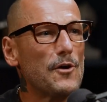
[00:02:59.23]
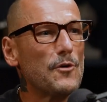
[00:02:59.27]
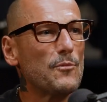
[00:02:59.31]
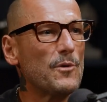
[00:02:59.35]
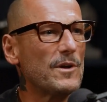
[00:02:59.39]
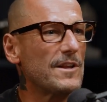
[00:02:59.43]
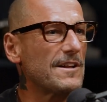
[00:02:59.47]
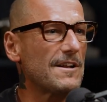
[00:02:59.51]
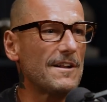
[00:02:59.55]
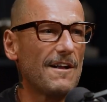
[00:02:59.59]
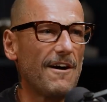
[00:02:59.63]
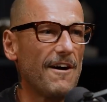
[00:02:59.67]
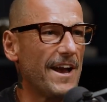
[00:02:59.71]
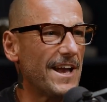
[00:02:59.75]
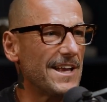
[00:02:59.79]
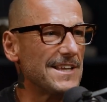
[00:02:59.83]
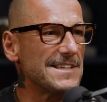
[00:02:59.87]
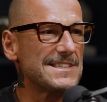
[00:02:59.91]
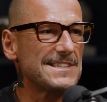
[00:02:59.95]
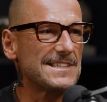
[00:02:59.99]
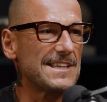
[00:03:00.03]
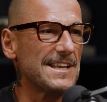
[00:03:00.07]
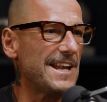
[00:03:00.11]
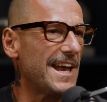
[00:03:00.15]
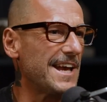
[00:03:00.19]
with
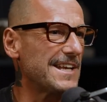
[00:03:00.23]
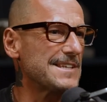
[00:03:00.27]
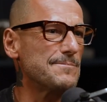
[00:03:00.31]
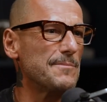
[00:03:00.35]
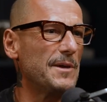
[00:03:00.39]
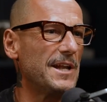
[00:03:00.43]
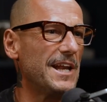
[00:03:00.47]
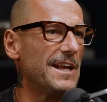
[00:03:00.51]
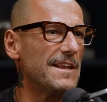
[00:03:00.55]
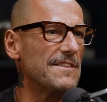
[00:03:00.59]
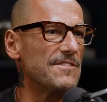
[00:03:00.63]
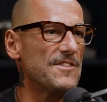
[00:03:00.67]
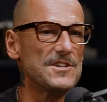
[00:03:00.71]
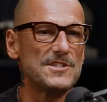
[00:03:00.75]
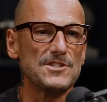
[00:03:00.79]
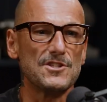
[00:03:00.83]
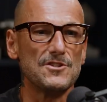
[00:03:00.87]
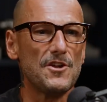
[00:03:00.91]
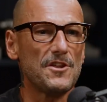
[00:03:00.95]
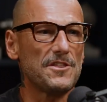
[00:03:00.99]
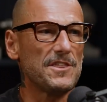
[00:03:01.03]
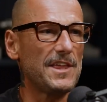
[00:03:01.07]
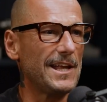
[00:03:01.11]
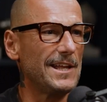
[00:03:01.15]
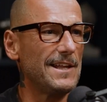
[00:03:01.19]
clients, the next minute there's
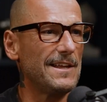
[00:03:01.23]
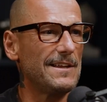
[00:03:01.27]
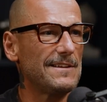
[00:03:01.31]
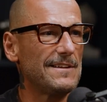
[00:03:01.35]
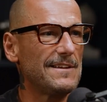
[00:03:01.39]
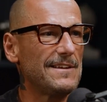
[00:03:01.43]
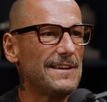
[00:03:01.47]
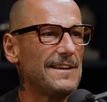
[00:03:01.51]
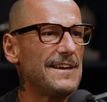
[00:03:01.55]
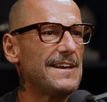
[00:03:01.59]
nothing,